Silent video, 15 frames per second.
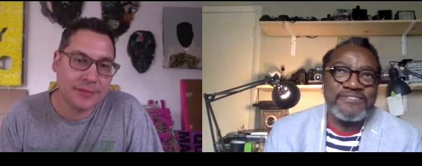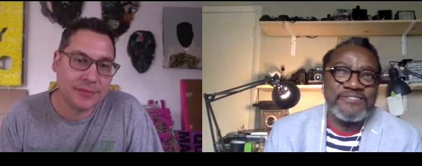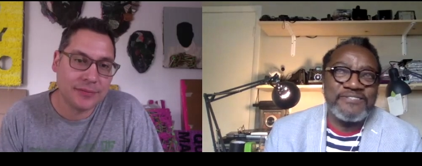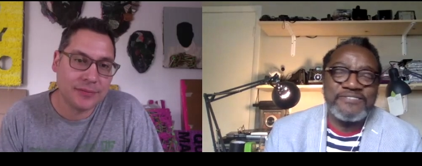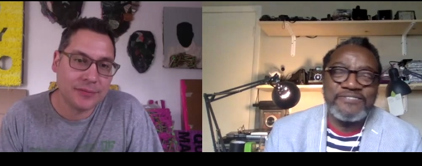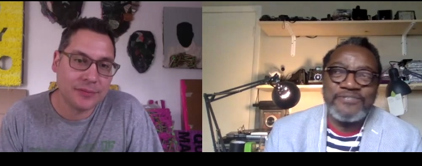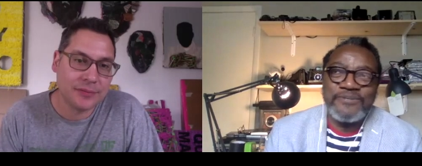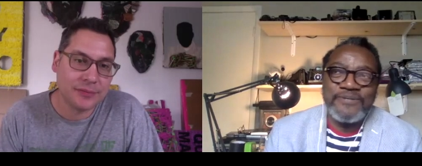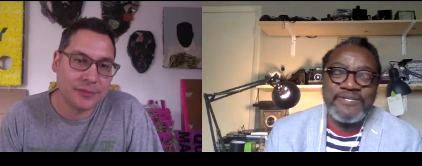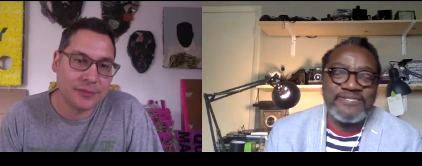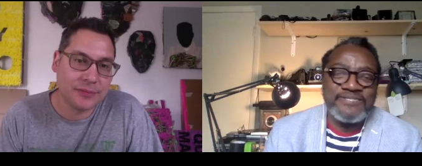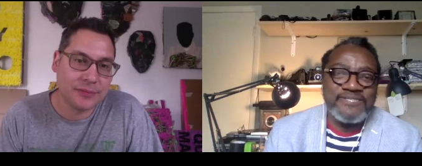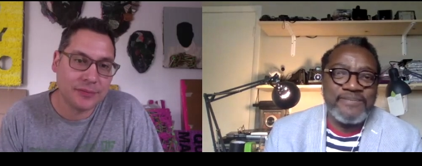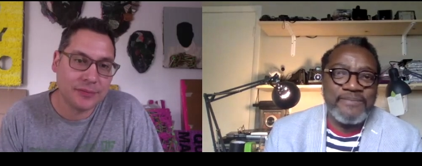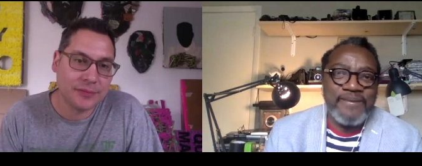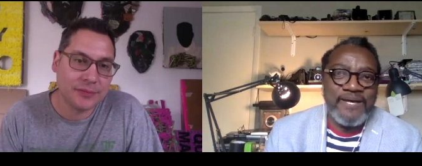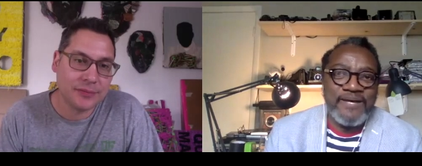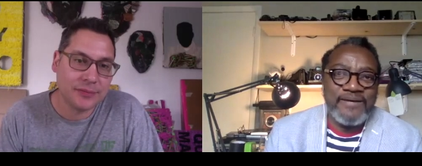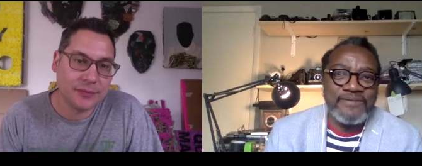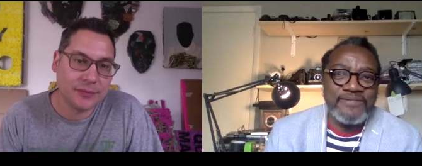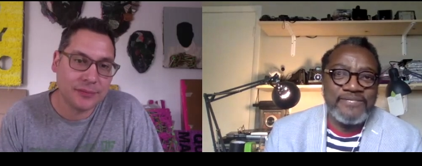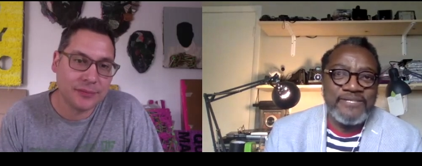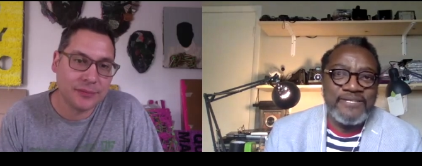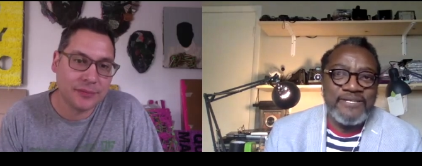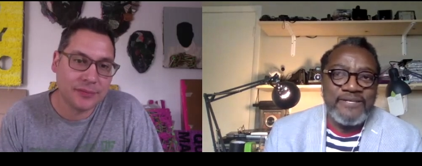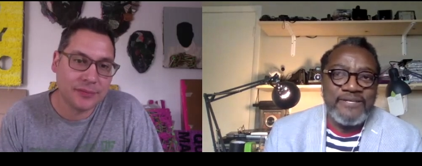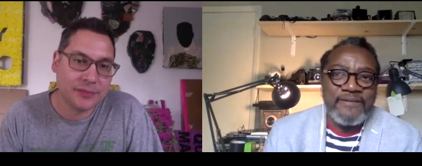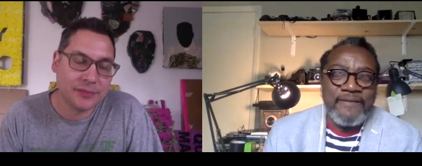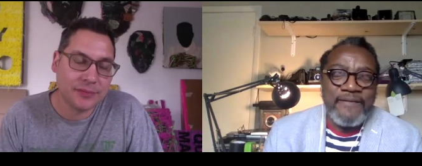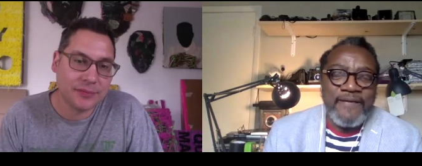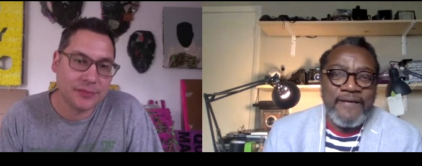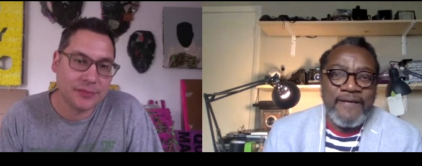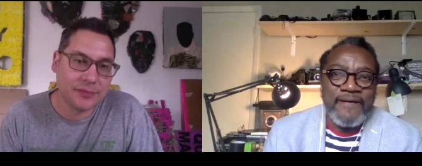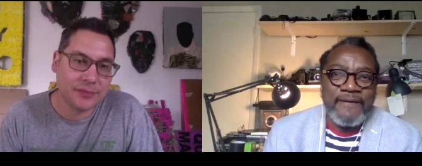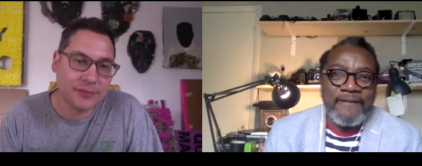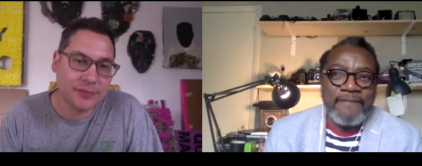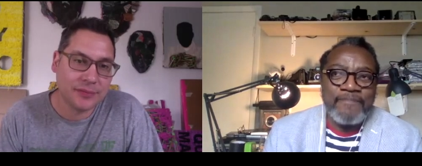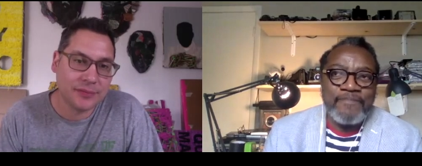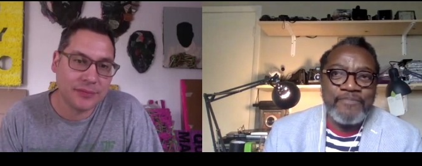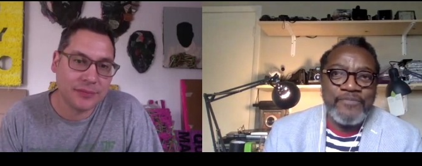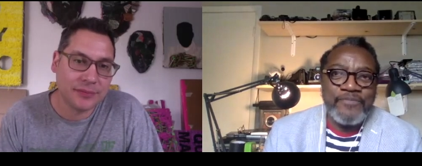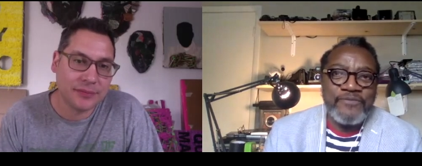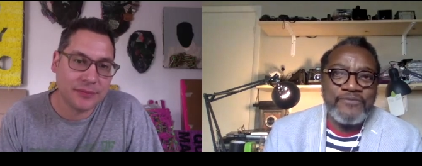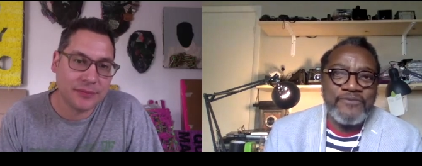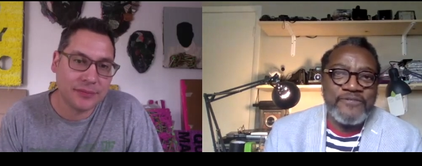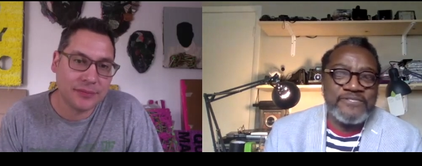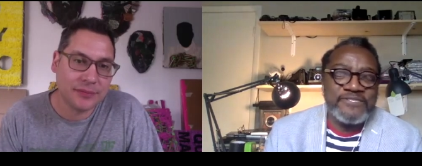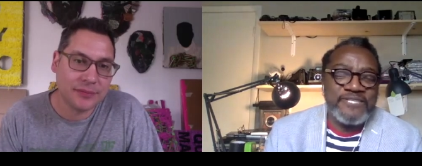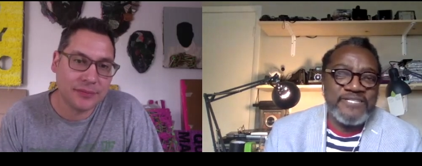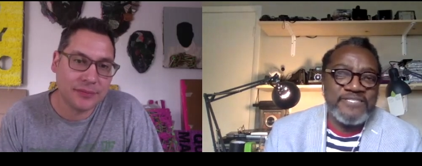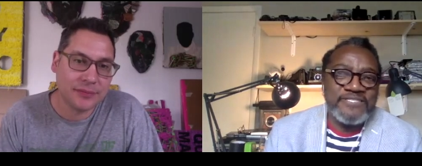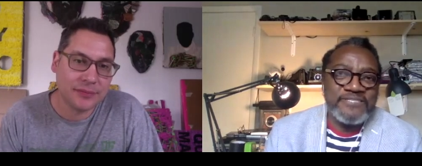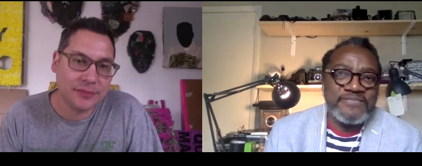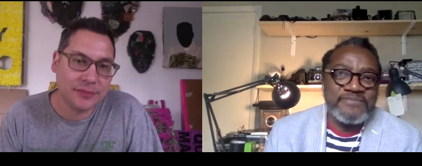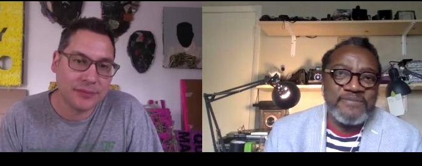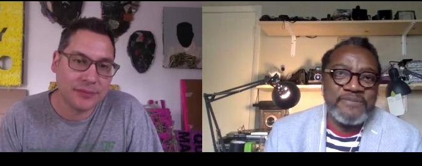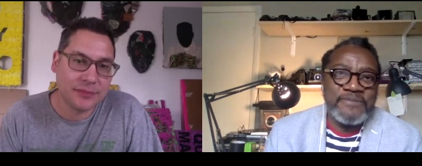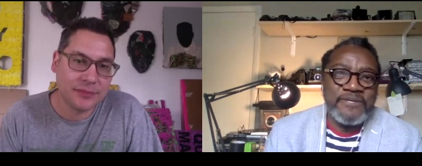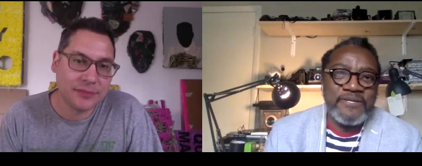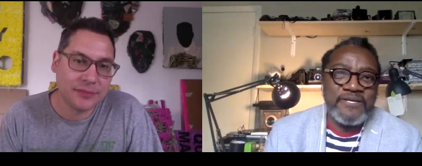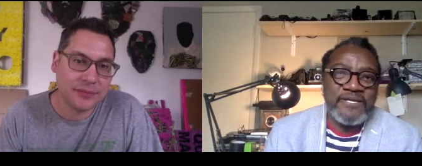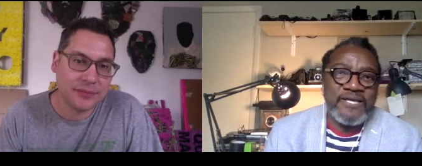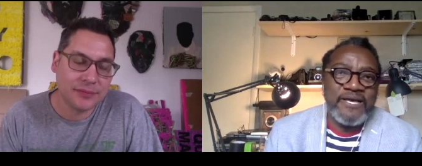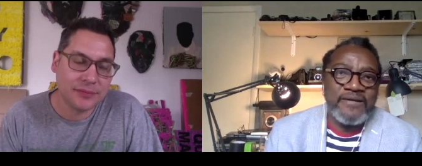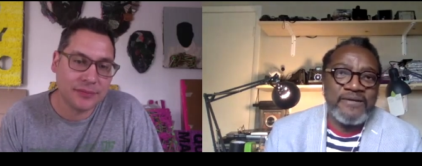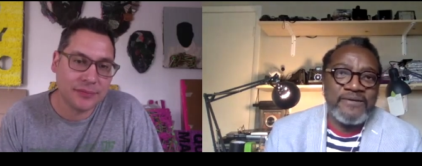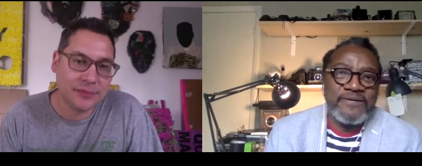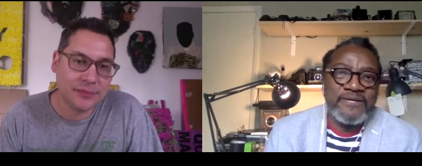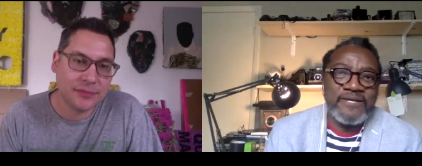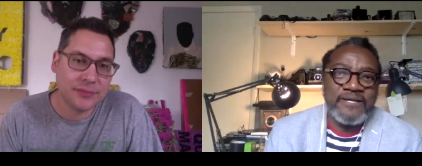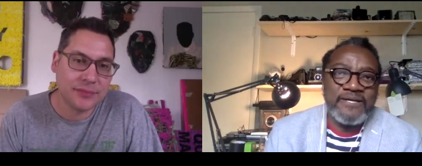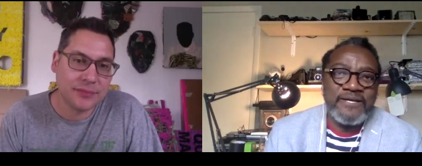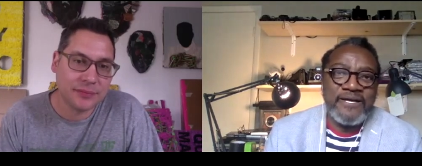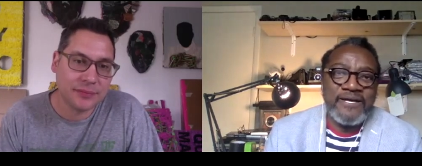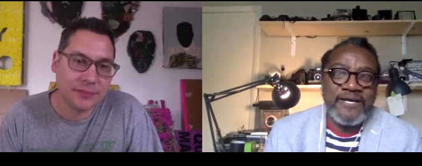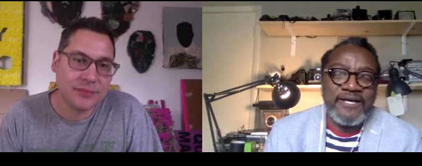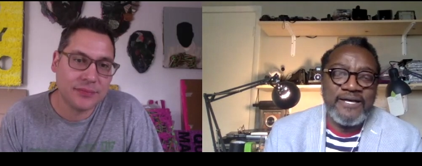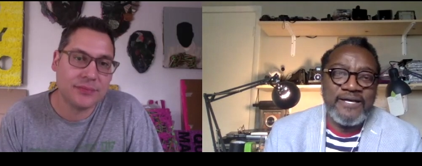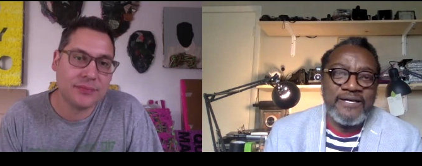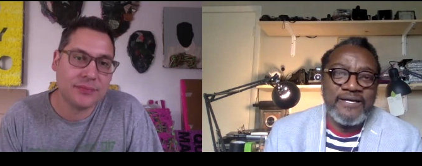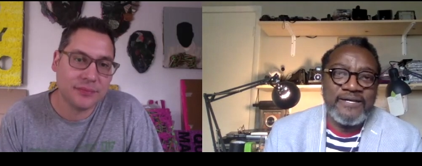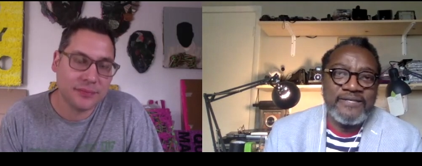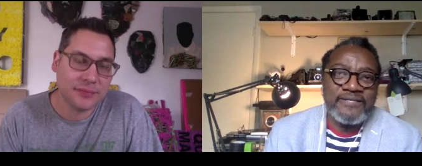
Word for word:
Speaker 1: or stories about um, First Nations people encountering uh,